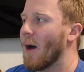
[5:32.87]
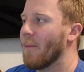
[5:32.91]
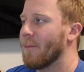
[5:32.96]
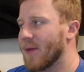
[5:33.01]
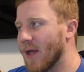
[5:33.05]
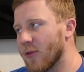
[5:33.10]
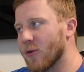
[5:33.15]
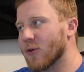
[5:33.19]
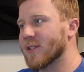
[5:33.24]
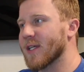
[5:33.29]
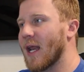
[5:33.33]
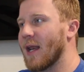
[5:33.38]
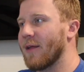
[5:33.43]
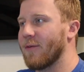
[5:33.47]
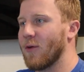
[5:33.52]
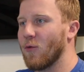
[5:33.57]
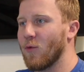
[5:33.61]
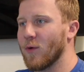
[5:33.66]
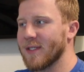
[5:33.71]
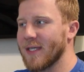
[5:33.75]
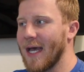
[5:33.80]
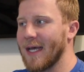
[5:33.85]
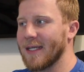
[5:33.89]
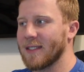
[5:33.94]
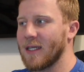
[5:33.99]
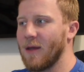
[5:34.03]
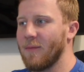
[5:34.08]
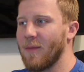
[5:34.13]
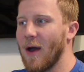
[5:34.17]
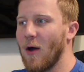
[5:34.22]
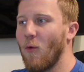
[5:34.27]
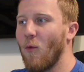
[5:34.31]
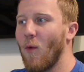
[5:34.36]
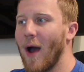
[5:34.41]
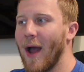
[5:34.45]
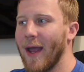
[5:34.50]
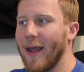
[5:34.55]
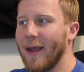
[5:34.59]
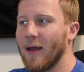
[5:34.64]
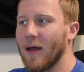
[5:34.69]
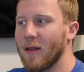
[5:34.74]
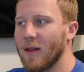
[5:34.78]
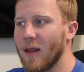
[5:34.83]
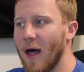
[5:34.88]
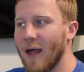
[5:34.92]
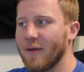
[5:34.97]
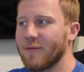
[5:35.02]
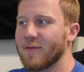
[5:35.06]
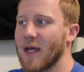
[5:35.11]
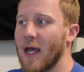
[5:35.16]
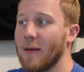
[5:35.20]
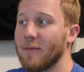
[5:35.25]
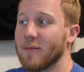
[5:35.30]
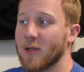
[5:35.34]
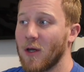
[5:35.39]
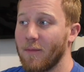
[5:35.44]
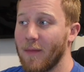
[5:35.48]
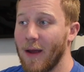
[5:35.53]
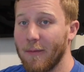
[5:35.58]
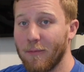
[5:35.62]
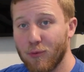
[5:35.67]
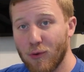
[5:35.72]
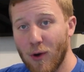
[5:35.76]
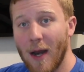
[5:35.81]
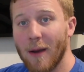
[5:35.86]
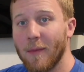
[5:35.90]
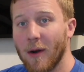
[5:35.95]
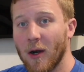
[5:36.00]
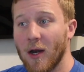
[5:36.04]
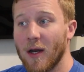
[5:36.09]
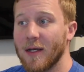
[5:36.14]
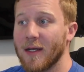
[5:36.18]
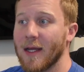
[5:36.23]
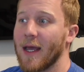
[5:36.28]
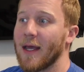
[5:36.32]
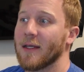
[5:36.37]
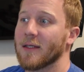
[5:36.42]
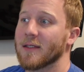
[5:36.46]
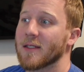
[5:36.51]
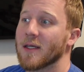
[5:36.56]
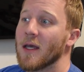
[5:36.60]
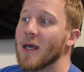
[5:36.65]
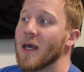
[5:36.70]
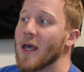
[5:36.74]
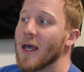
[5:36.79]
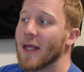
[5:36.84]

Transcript: The other side of it was asking about why a lot of times on my primary days